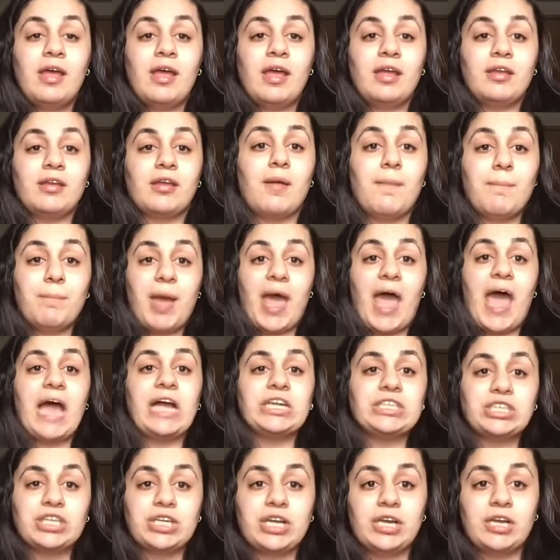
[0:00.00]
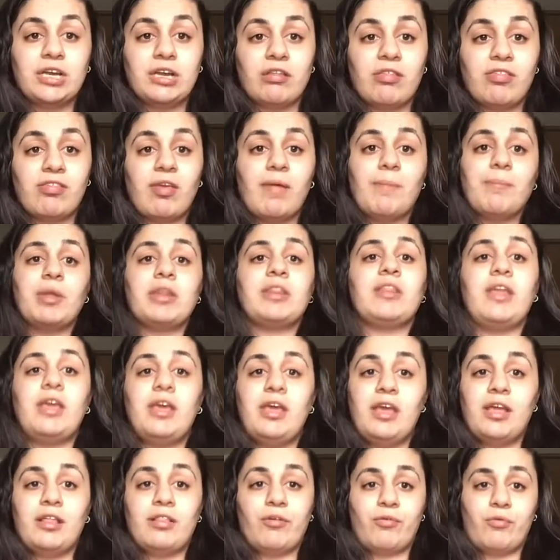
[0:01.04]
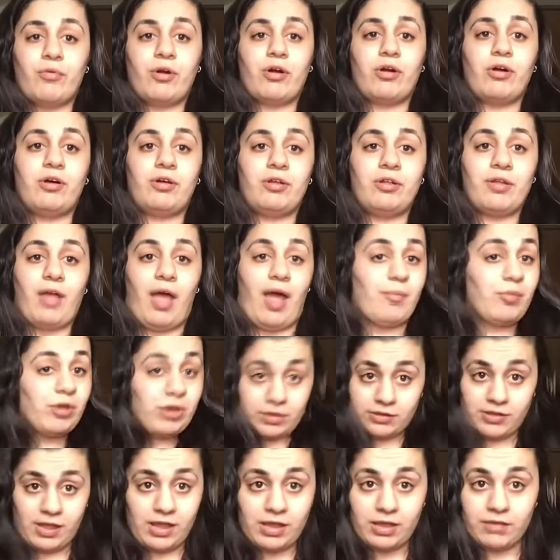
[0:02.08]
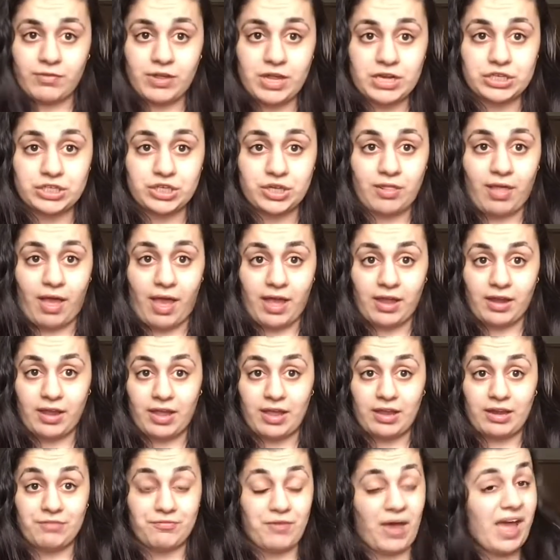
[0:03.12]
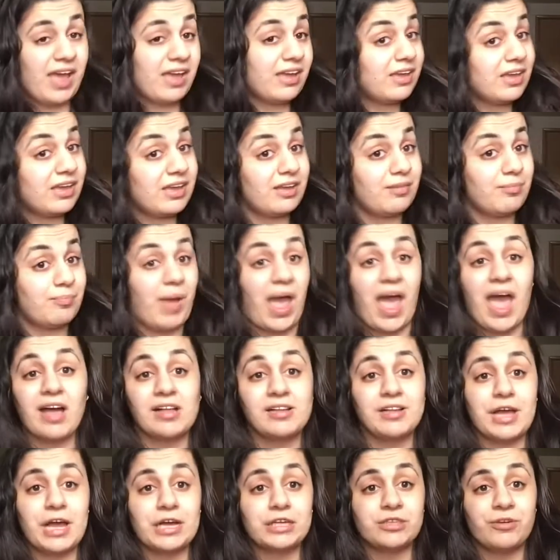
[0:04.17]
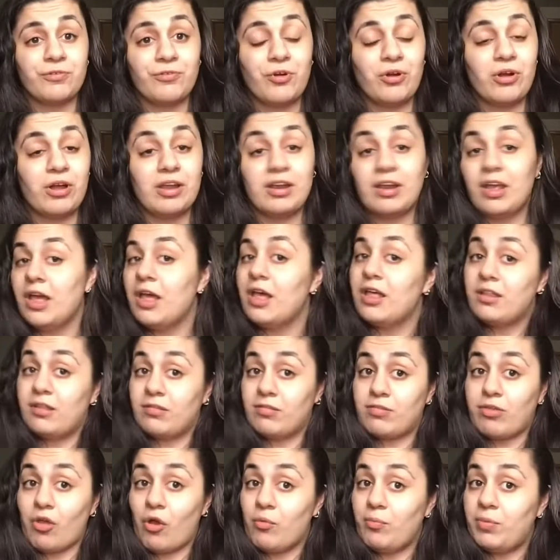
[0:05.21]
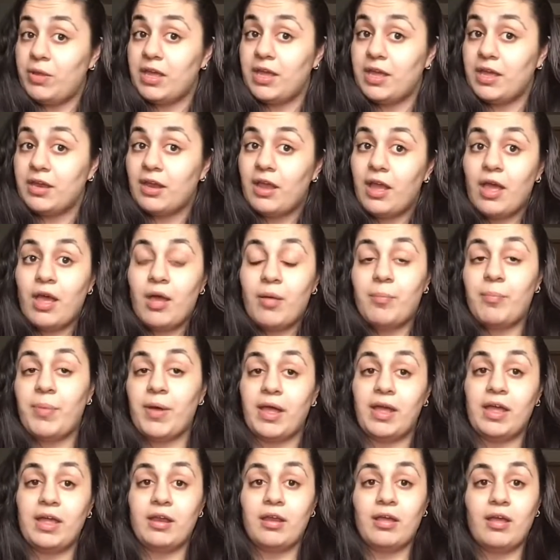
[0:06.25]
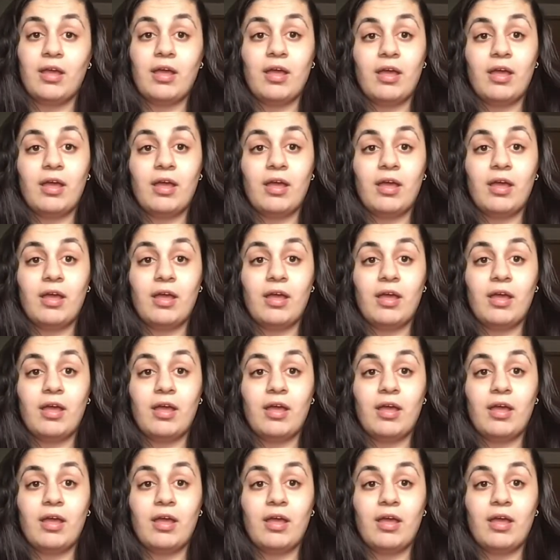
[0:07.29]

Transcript: and compassion and sympathy in the world, I'm gonna take advantage of that. And if I get backlash for it, then so be it. But